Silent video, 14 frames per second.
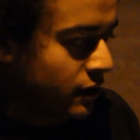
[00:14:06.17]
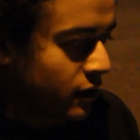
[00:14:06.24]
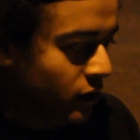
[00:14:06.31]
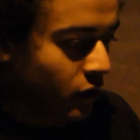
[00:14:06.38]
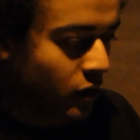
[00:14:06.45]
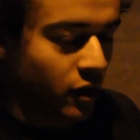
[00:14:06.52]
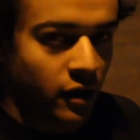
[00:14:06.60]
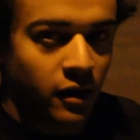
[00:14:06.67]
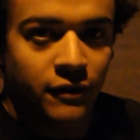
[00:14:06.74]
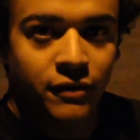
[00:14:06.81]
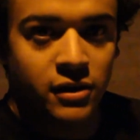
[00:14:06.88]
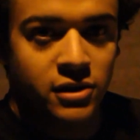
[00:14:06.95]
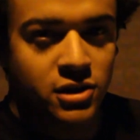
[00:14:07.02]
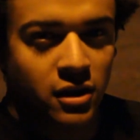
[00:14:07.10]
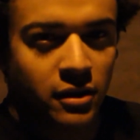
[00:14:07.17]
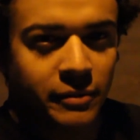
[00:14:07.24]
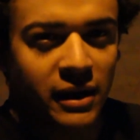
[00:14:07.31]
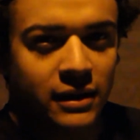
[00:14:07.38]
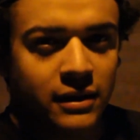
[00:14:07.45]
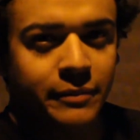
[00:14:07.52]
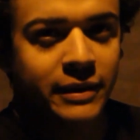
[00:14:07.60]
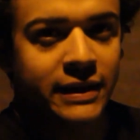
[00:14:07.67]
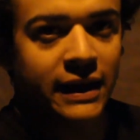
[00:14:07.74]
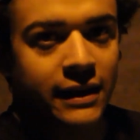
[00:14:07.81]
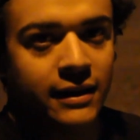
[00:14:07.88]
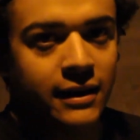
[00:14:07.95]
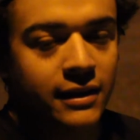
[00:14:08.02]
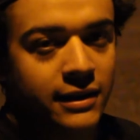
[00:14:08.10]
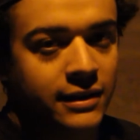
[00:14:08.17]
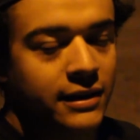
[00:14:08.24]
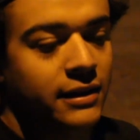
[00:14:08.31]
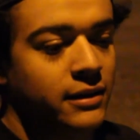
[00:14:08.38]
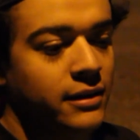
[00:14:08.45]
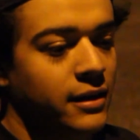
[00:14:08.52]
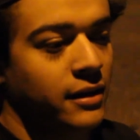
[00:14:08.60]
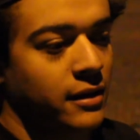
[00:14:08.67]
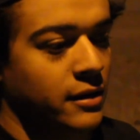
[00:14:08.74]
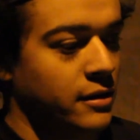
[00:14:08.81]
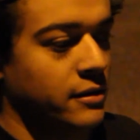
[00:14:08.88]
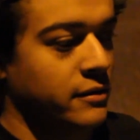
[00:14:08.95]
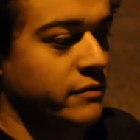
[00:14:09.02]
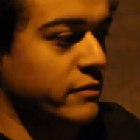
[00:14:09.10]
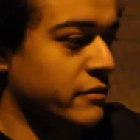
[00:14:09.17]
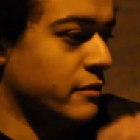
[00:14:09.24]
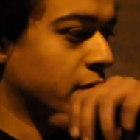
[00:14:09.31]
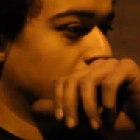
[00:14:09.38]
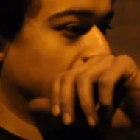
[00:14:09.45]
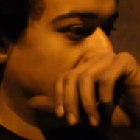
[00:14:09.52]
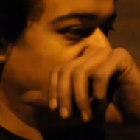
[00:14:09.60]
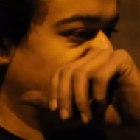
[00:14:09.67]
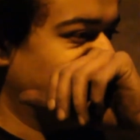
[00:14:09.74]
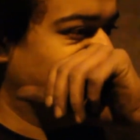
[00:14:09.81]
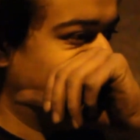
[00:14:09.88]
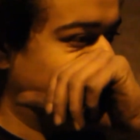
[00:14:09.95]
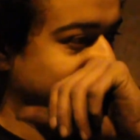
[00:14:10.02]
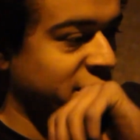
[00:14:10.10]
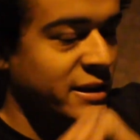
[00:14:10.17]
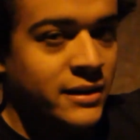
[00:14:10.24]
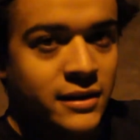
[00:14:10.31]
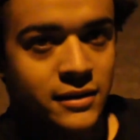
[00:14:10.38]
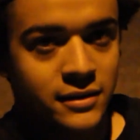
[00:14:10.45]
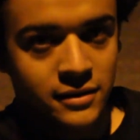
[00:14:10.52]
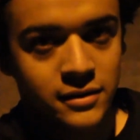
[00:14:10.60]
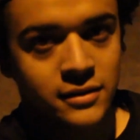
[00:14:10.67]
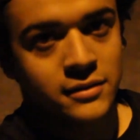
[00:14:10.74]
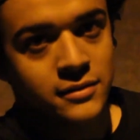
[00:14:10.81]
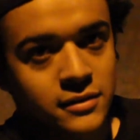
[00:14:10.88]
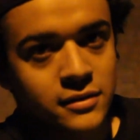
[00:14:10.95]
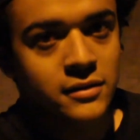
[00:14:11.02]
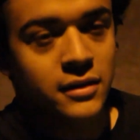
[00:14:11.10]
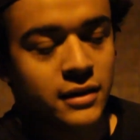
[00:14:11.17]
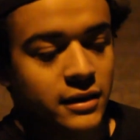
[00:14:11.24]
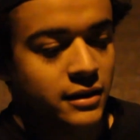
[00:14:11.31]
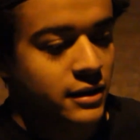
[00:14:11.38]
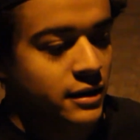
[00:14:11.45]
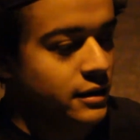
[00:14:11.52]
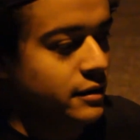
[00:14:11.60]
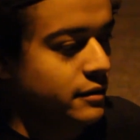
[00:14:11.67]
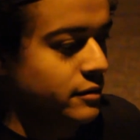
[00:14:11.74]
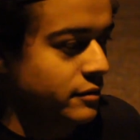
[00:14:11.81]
Or for sure by the beginning of the year, it will be looking good.